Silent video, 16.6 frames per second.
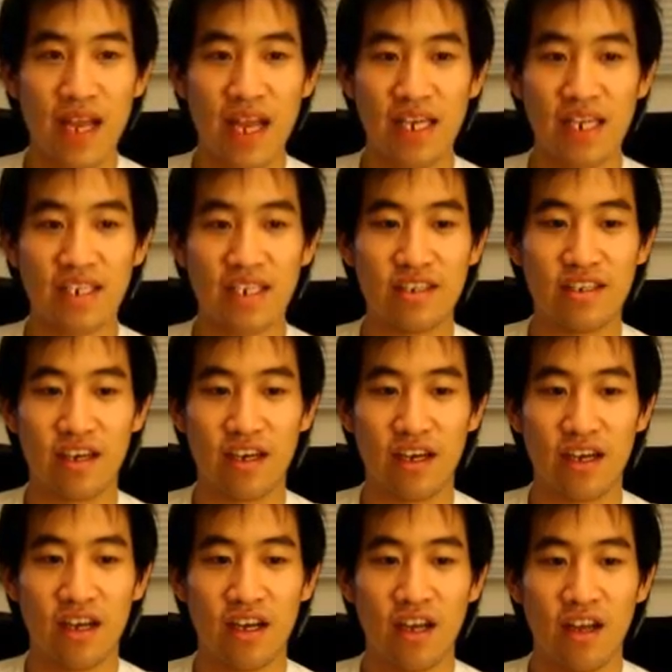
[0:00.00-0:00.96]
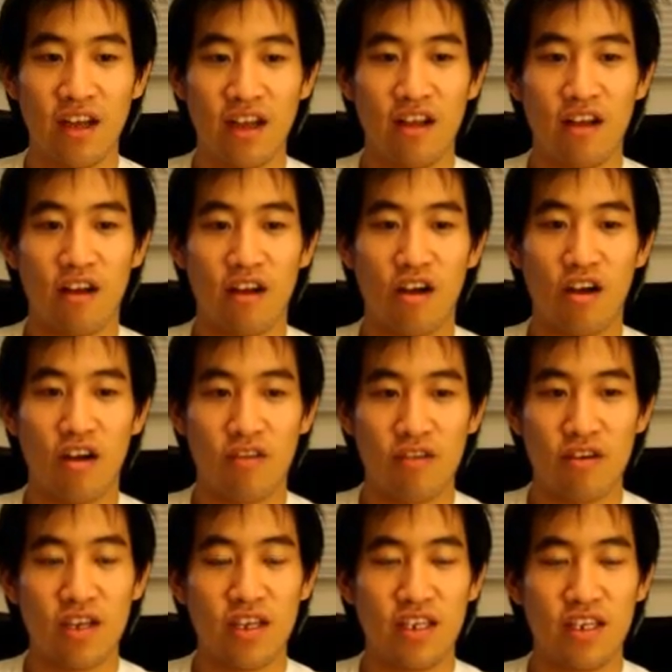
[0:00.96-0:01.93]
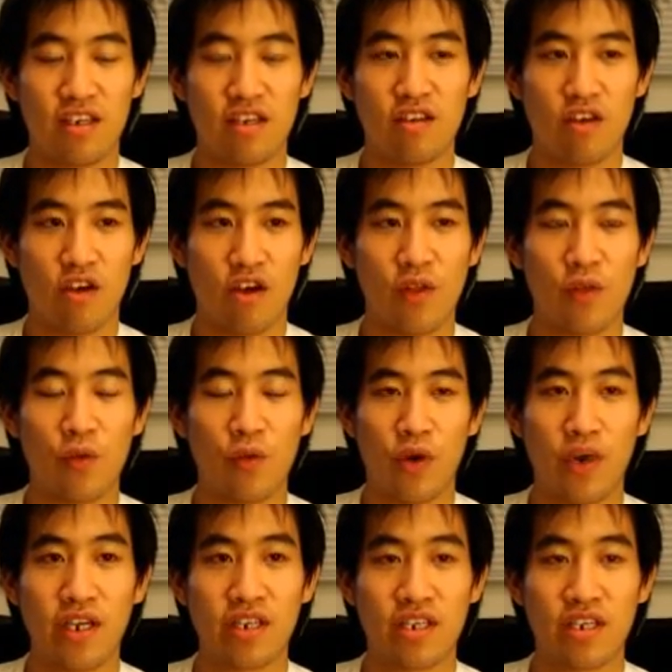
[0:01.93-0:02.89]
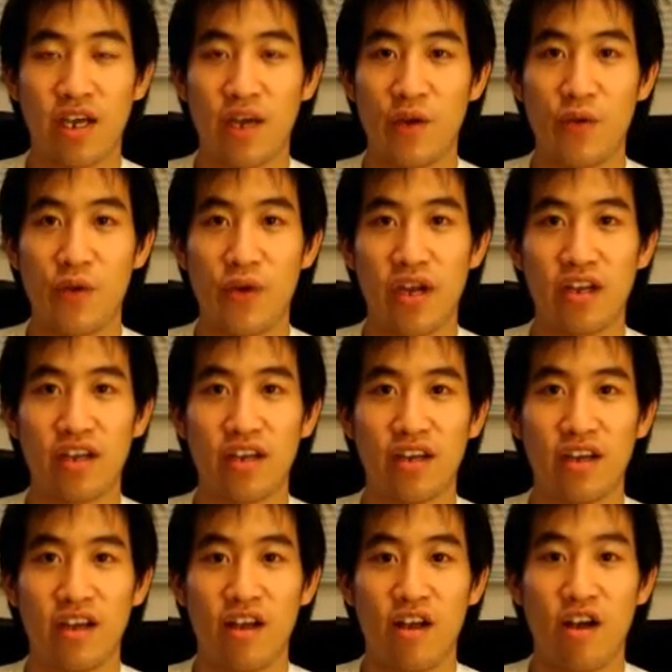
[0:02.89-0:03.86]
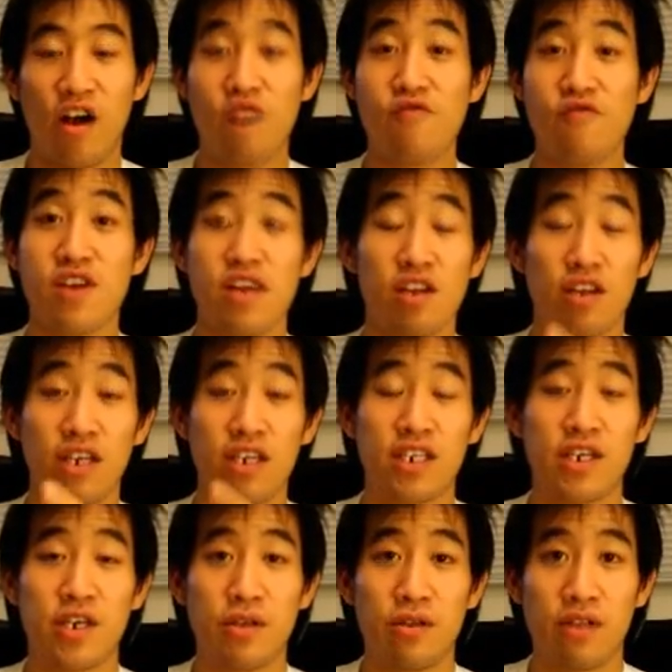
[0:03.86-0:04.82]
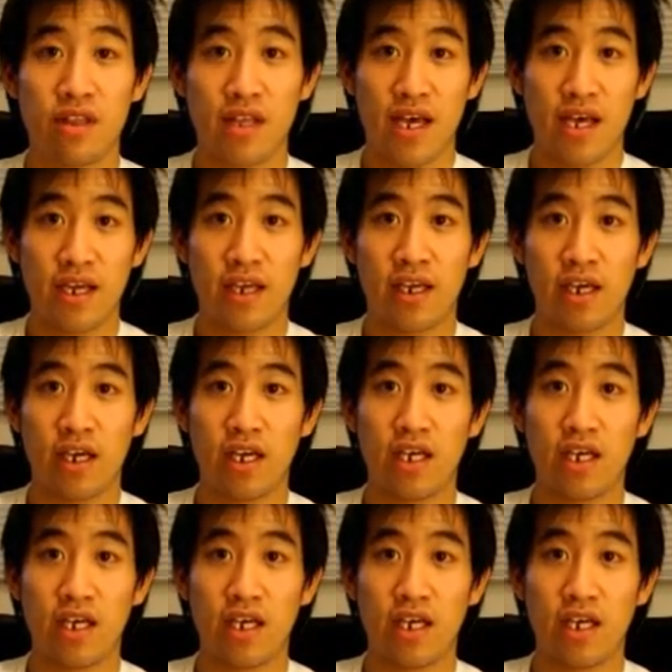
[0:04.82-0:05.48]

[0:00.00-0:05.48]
and I really liked the way today went. I really like to thank